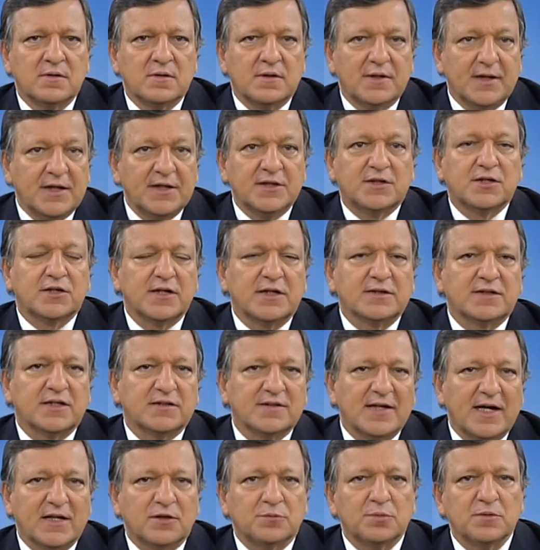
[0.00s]
Integrated
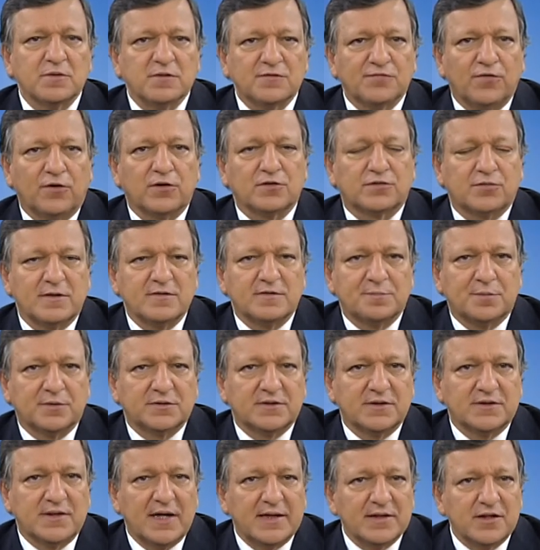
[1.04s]
networks for
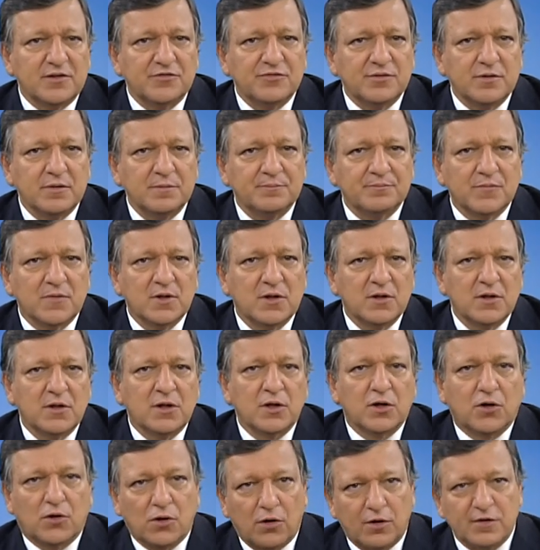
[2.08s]
transport and energy,
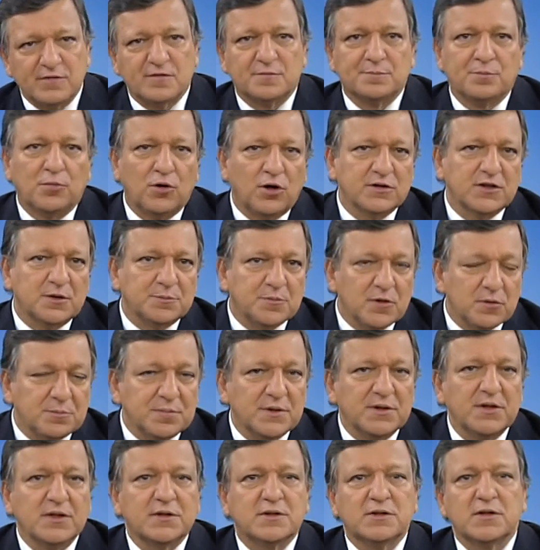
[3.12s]
cross-border
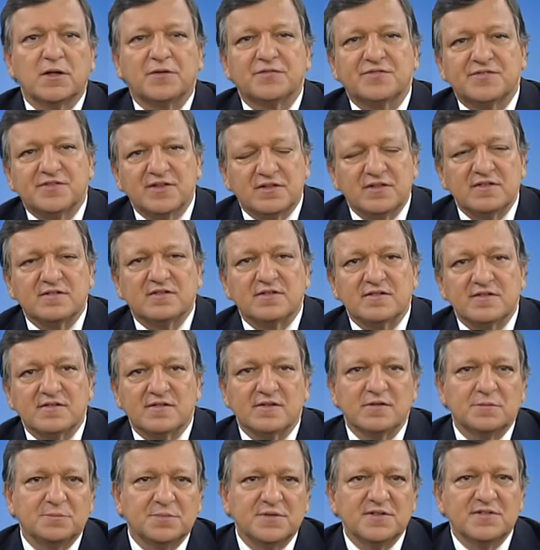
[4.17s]
mobility of citizens
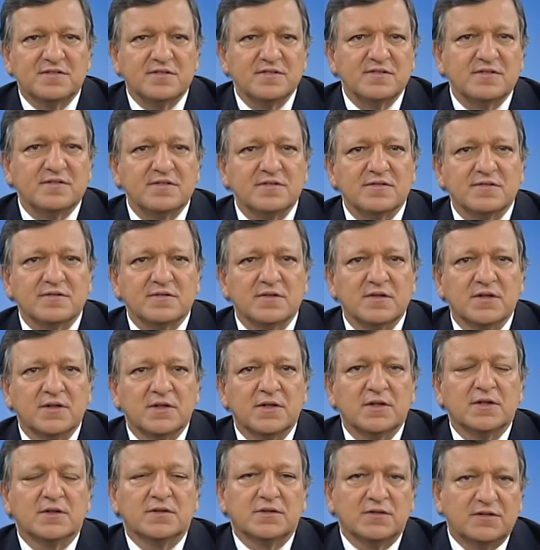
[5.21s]
and businesses,
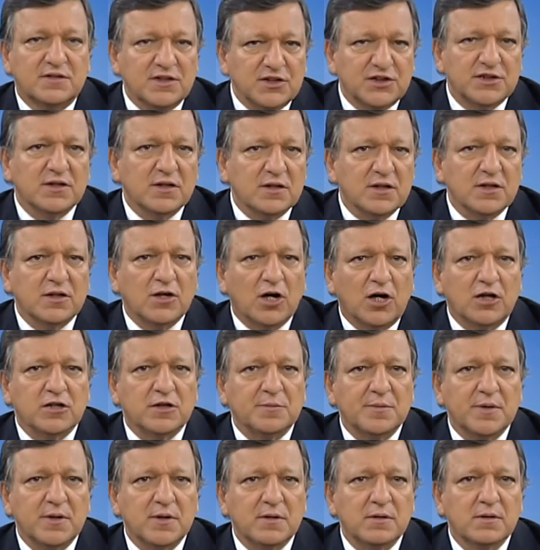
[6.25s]
digital
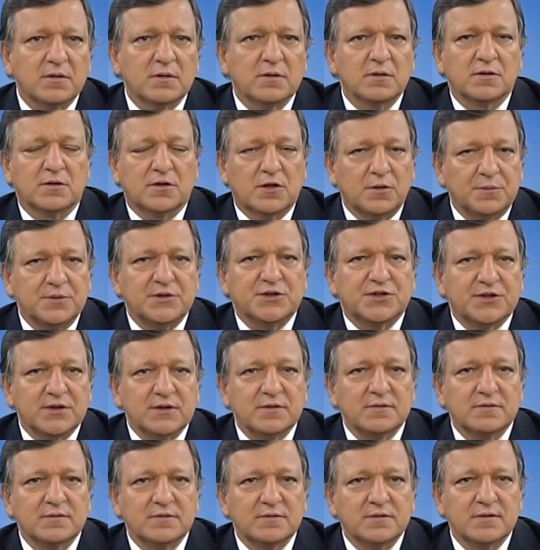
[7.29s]
economy,
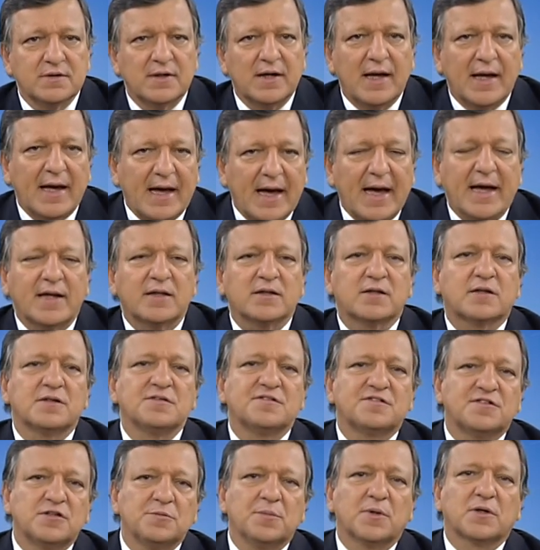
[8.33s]
cohesion and
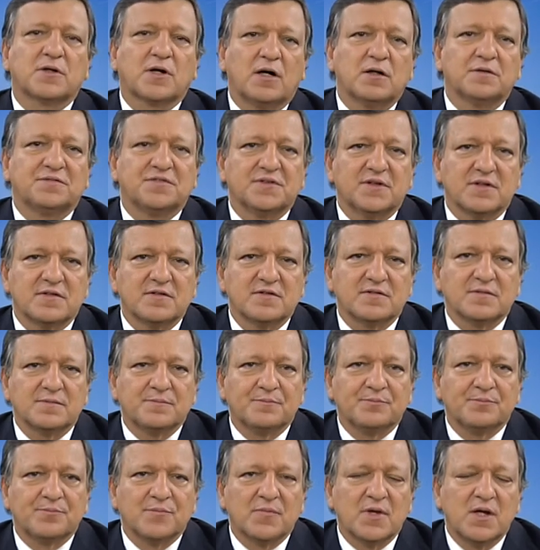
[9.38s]
consumer confidence.
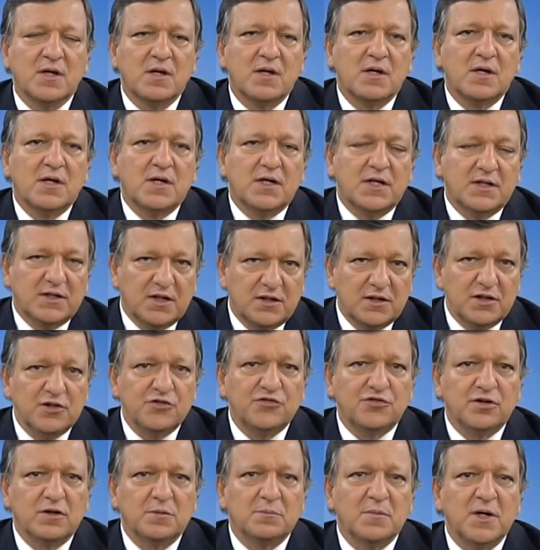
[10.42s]
In
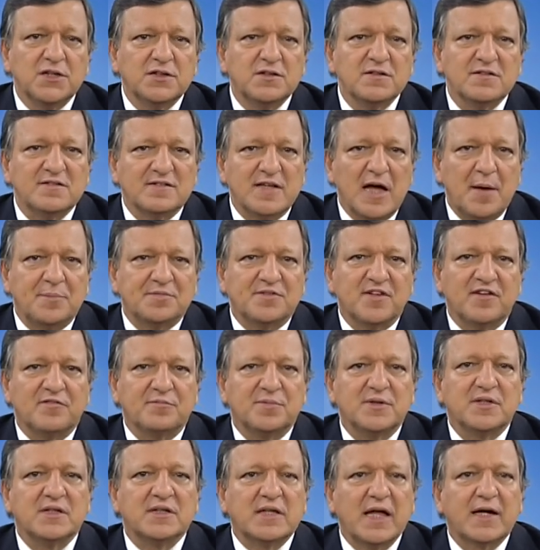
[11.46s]
addition, major steps have
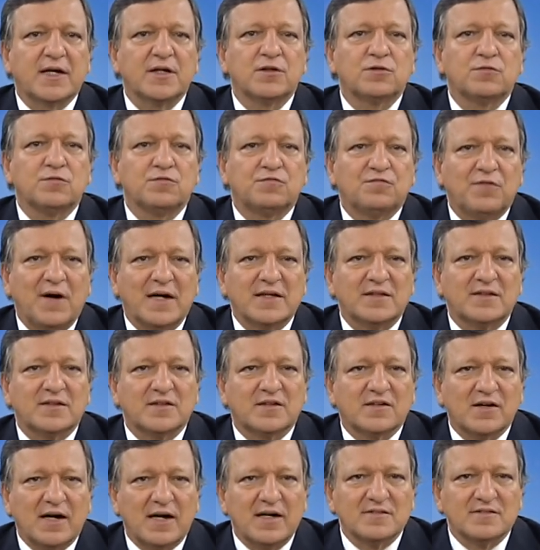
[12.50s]
been taken to fight the
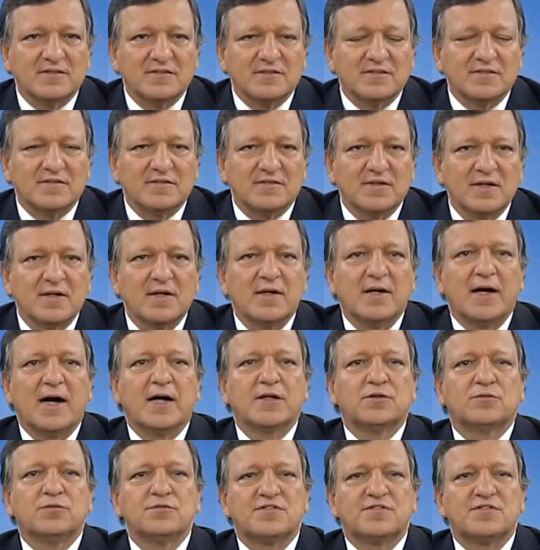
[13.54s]
crisis and to